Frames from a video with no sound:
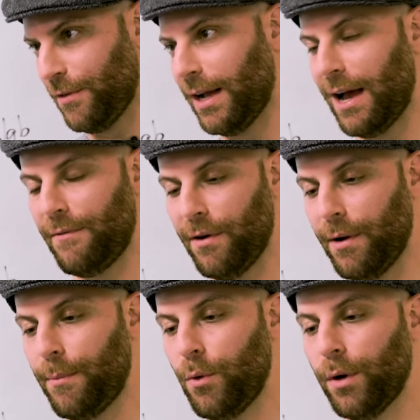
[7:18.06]
I forgot,
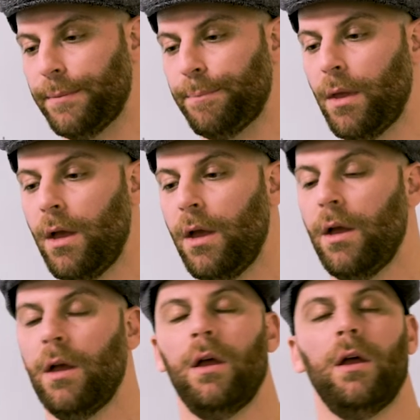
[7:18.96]
very important.
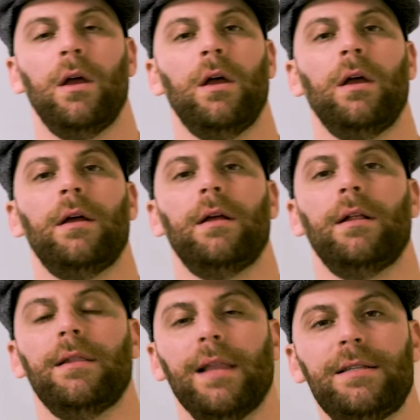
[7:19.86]

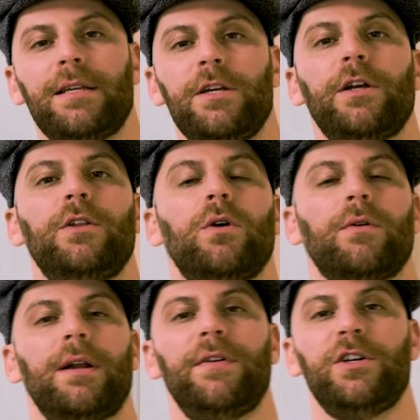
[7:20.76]
Let's say you're gonna do a
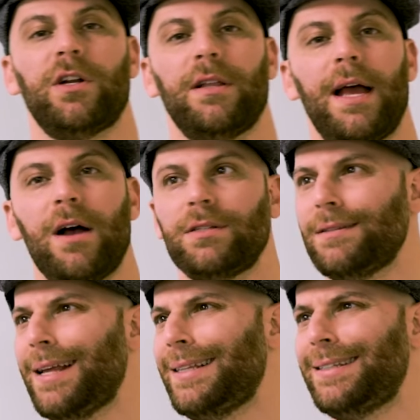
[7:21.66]
renovation on the house
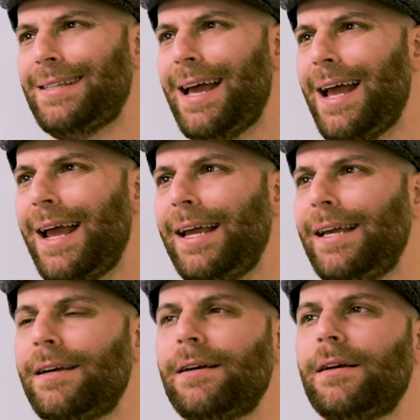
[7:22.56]
and let's
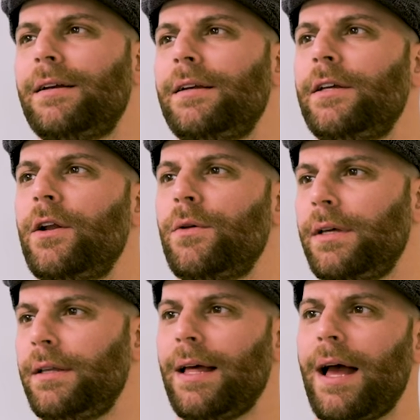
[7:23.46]
say, you know,
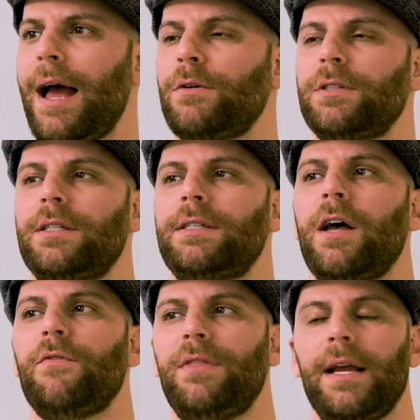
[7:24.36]
the, the house
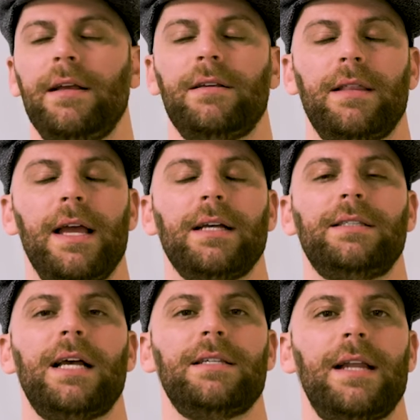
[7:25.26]
itself, they, they
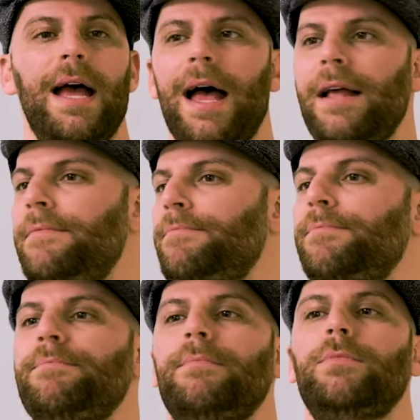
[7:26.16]
assessed it at
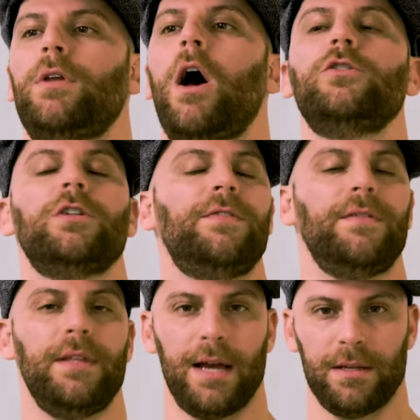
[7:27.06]

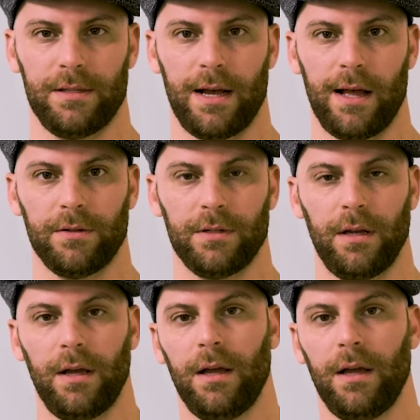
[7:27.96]
$150,000.